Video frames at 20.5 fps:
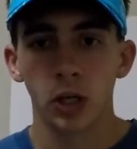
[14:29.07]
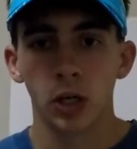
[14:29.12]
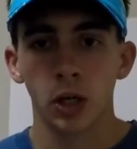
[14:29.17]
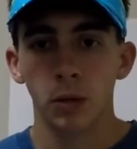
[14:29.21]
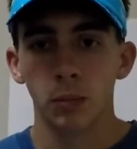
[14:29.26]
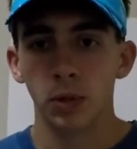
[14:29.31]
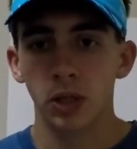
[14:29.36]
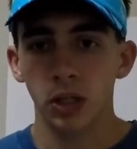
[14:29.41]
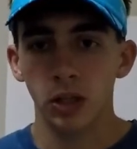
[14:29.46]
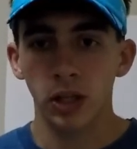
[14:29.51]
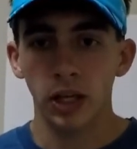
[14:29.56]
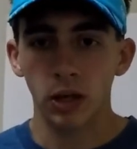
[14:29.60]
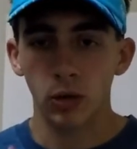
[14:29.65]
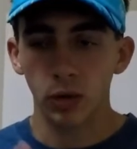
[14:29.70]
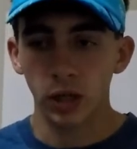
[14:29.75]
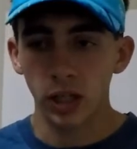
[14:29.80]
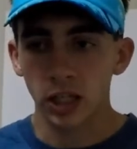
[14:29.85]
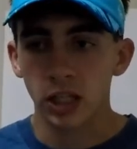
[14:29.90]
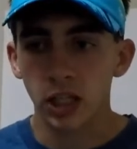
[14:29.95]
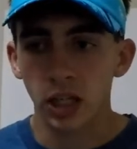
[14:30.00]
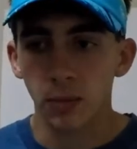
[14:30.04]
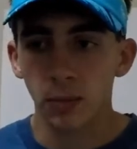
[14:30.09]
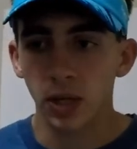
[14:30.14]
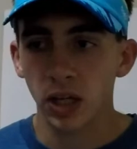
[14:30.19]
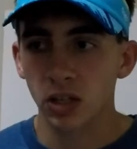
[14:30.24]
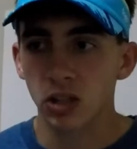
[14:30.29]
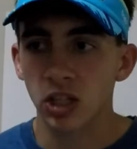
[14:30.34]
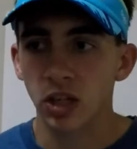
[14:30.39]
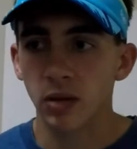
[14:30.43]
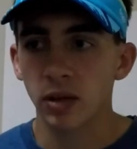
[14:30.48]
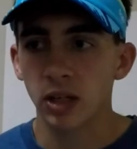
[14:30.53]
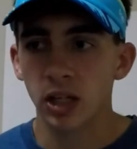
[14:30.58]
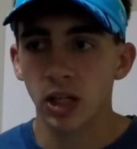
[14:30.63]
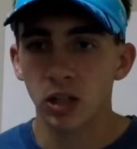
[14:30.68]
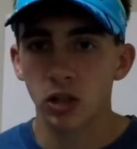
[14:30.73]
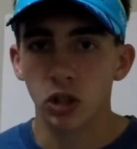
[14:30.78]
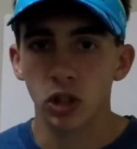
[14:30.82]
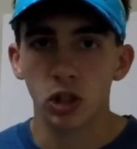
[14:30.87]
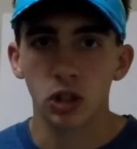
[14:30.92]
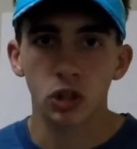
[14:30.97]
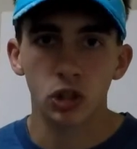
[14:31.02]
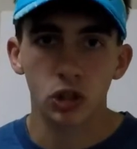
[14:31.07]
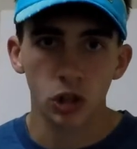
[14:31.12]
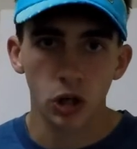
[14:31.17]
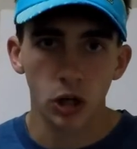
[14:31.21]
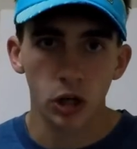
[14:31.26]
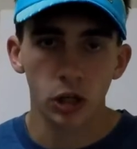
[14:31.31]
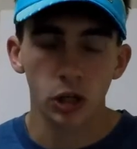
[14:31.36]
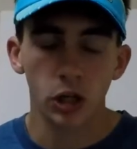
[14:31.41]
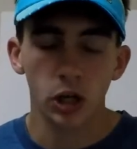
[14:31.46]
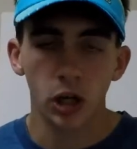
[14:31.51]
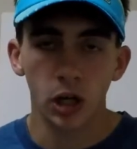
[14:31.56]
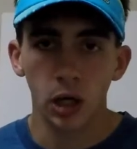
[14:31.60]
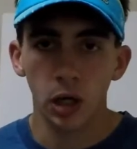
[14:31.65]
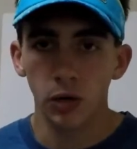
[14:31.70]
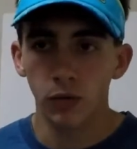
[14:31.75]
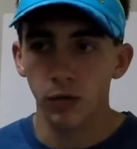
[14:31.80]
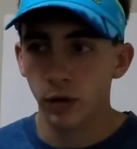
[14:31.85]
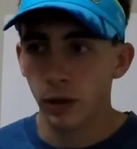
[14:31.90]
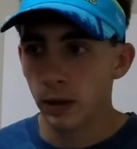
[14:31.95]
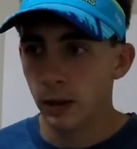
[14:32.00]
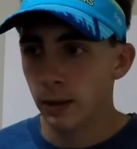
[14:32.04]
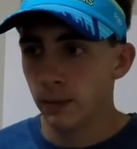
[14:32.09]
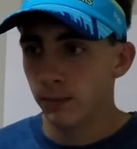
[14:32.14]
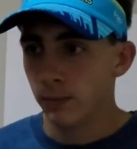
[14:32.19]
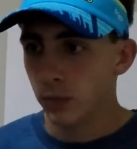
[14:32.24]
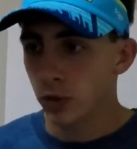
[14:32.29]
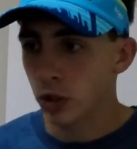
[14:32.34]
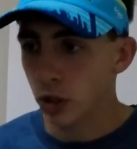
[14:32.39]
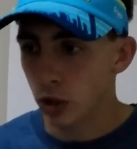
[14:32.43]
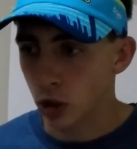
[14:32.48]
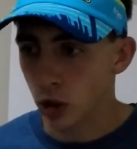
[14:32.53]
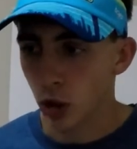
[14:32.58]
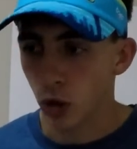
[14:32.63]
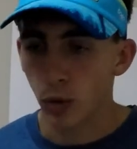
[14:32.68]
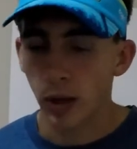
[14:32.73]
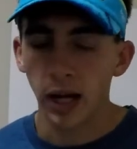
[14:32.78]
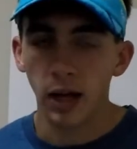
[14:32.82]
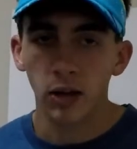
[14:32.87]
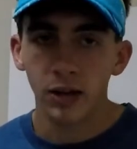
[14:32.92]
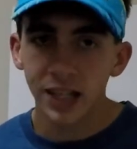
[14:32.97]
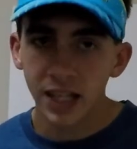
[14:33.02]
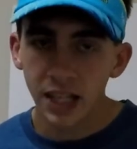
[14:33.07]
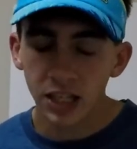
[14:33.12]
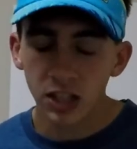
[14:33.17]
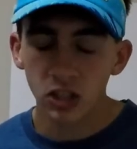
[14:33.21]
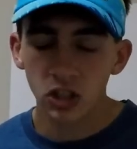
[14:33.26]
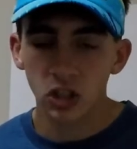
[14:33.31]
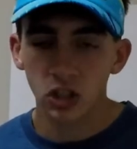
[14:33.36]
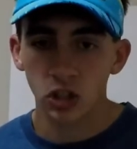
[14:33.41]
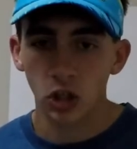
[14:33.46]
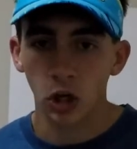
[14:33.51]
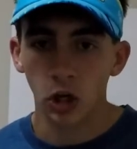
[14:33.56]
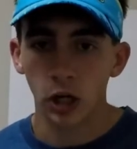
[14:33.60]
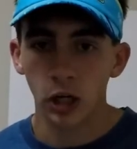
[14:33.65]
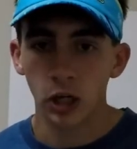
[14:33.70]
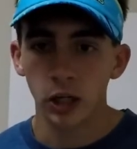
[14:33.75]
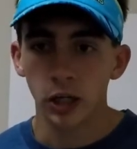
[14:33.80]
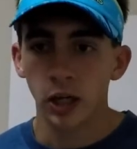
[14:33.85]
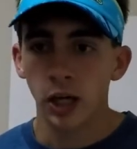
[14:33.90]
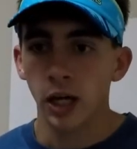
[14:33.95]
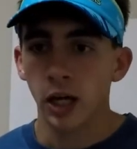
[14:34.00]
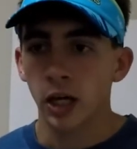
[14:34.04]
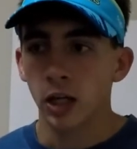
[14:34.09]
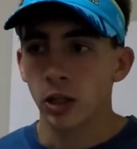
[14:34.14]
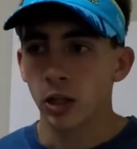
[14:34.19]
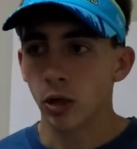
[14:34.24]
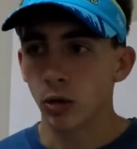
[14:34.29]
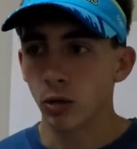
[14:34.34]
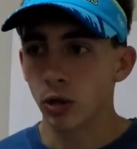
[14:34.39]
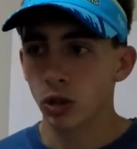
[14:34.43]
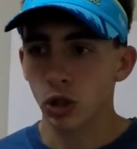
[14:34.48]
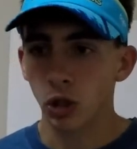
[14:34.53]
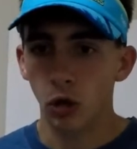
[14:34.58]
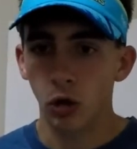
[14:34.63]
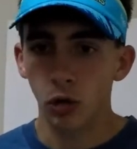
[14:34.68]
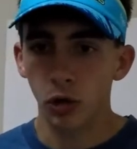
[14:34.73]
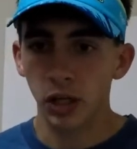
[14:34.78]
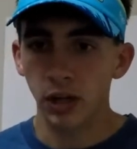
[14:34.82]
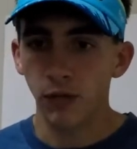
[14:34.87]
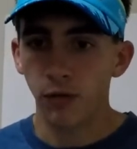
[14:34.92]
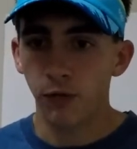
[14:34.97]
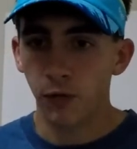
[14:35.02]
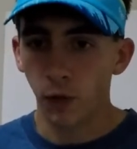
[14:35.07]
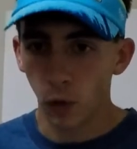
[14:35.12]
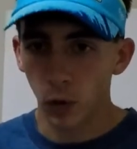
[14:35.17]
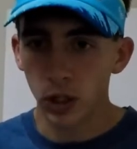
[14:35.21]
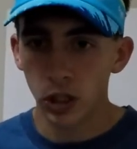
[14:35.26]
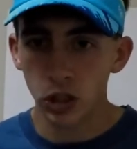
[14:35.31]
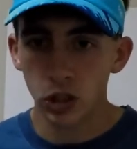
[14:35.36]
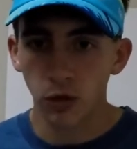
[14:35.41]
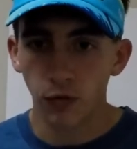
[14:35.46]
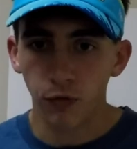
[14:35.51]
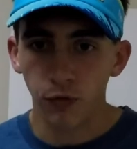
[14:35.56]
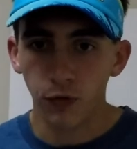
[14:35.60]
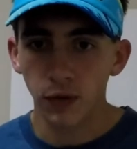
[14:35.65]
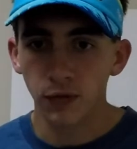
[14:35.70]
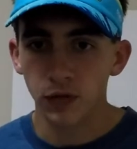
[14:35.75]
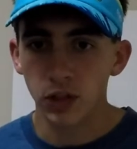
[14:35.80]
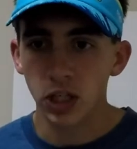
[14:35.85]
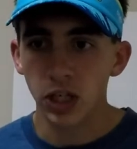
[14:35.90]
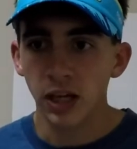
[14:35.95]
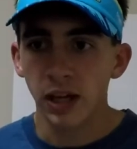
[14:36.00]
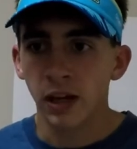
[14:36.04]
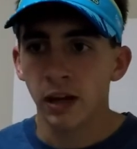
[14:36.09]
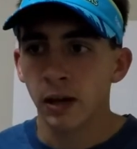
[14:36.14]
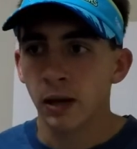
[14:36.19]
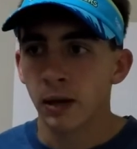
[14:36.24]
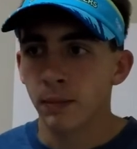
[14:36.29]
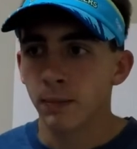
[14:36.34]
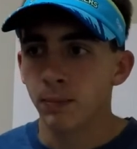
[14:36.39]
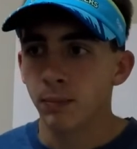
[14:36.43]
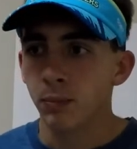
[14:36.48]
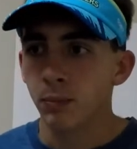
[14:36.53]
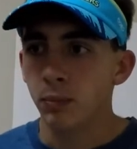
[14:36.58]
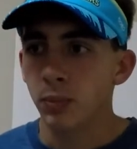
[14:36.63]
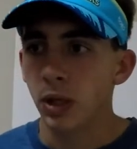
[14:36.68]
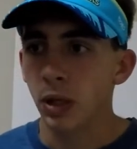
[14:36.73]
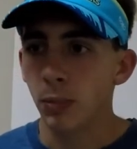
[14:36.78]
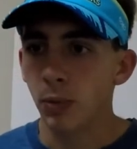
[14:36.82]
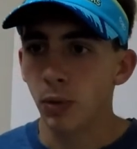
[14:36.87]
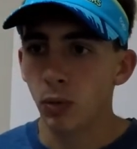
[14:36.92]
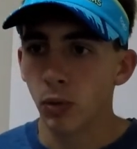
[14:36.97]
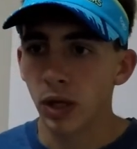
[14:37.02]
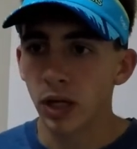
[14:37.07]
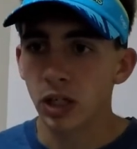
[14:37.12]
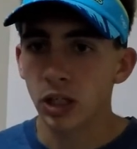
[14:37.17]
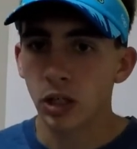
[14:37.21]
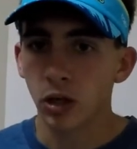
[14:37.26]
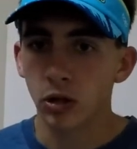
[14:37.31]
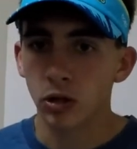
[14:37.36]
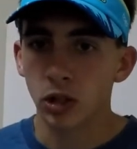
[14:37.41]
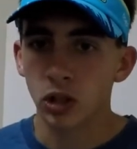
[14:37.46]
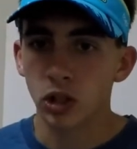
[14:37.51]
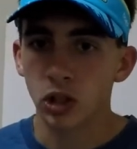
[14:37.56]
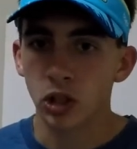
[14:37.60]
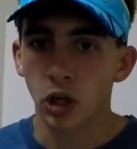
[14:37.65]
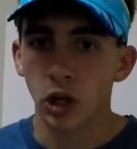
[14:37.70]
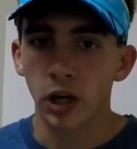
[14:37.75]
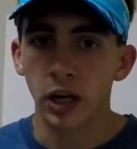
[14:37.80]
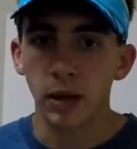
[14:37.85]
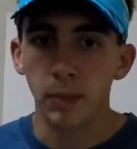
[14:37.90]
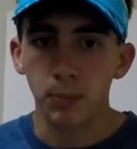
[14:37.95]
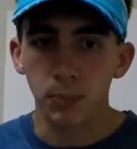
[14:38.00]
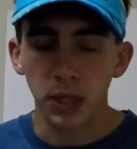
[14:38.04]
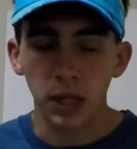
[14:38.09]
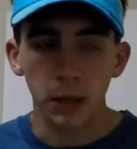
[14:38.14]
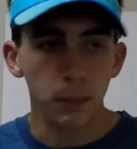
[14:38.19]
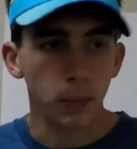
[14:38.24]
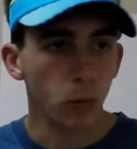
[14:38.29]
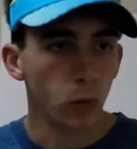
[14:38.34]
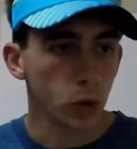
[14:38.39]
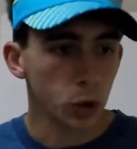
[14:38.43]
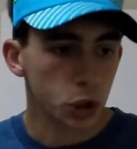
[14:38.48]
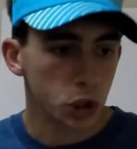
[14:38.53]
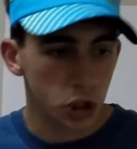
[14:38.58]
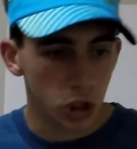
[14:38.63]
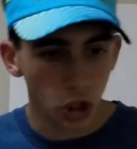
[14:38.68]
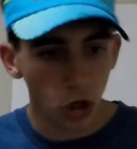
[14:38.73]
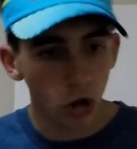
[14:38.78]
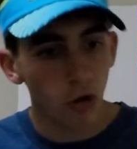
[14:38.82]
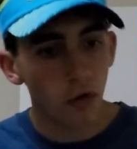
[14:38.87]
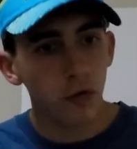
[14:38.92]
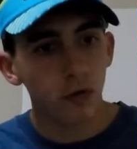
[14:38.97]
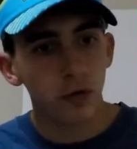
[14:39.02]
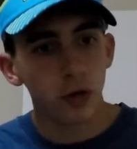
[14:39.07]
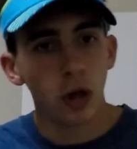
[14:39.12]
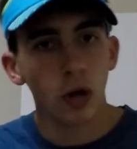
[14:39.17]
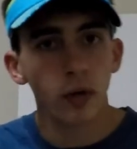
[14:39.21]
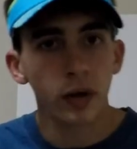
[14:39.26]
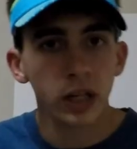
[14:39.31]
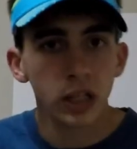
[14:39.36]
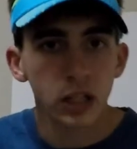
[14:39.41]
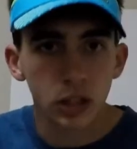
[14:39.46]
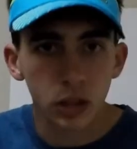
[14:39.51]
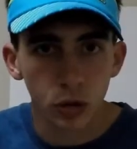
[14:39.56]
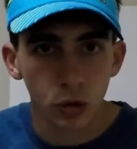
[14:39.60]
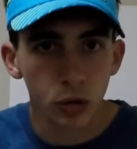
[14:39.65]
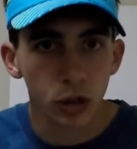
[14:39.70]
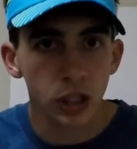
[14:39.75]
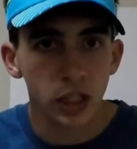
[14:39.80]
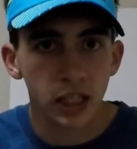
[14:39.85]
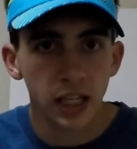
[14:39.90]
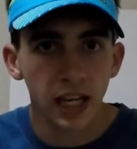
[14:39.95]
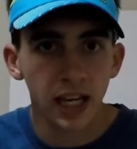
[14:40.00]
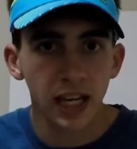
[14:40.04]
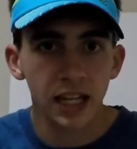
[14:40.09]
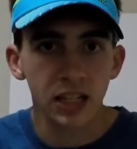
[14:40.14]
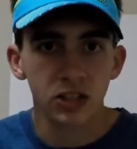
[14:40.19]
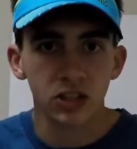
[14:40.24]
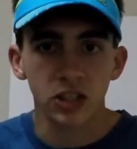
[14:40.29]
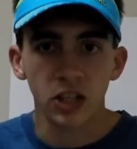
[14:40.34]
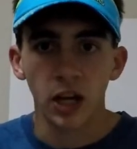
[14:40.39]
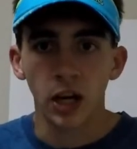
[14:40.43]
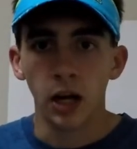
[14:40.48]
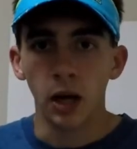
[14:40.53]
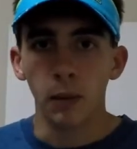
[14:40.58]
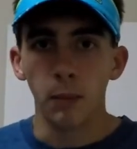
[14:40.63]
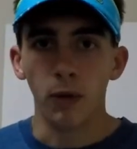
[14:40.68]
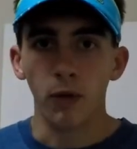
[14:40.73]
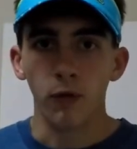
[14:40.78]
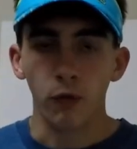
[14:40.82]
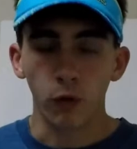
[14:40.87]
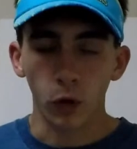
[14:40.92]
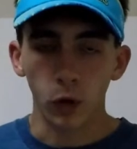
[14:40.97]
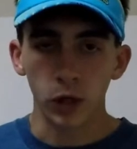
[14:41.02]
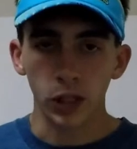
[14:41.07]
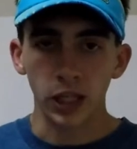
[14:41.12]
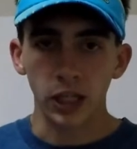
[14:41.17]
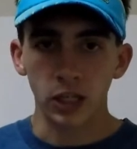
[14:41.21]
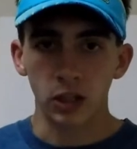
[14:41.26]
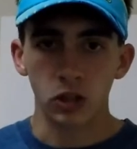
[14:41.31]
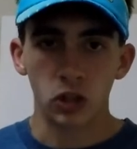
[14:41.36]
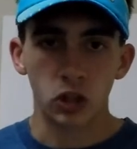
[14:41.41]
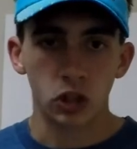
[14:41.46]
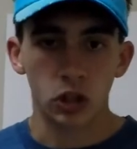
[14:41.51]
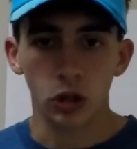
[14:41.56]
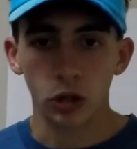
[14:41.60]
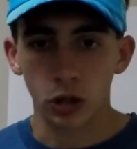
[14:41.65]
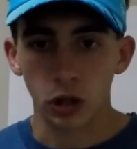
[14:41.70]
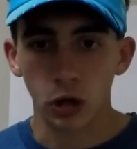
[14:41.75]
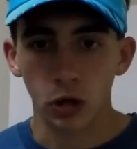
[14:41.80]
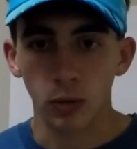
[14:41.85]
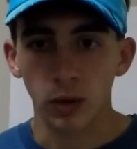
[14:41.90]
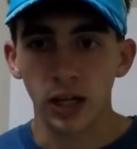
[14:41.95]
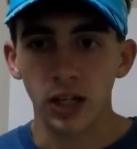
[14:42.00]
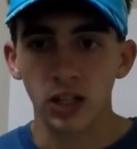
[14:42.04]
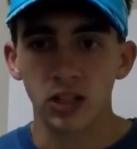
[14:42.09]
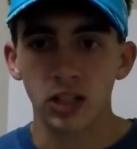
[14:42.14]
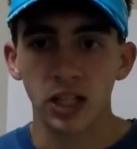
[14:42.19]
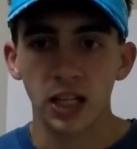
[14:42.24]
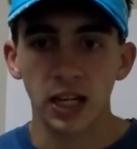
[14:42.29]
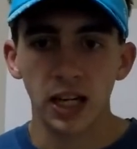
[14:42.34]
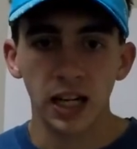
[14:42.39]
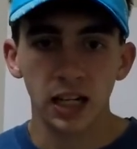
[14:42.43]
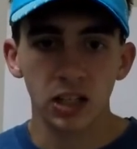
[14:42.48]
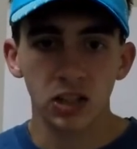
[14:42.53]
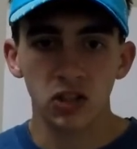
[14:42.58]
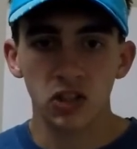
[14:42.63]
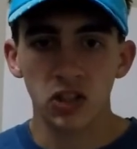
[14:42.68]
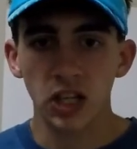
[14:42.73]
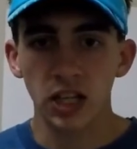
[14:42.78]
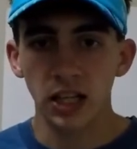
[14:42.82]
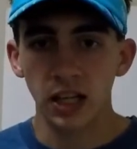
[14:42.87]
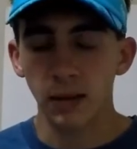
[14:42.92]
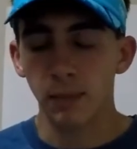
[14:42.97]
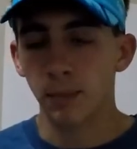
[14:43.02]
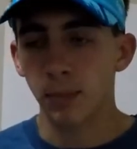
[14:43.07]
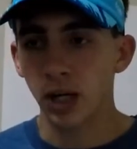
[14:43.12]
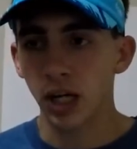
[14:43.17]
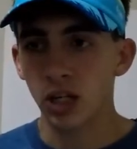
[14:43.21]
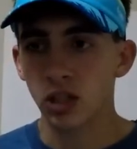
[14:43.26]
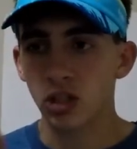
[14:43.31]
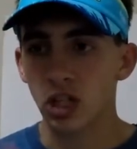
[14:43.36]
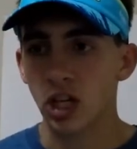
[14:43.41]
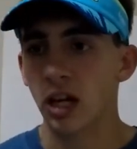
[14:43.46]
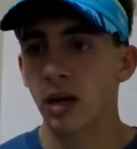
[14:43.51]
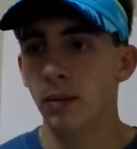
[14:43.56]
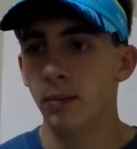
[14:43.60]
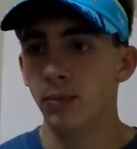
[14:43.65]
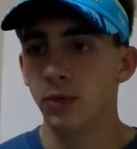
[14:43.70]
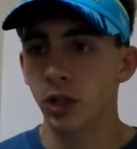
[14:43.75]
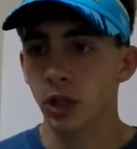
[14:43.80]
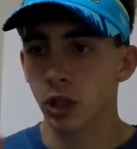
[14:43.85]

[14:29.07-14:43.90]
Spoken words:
by the time it got to the start of the Corral A start, there was only 40 to 50 people ready to go at the start, and people were still flowing through the gates before they can start their race. And I could say that by the time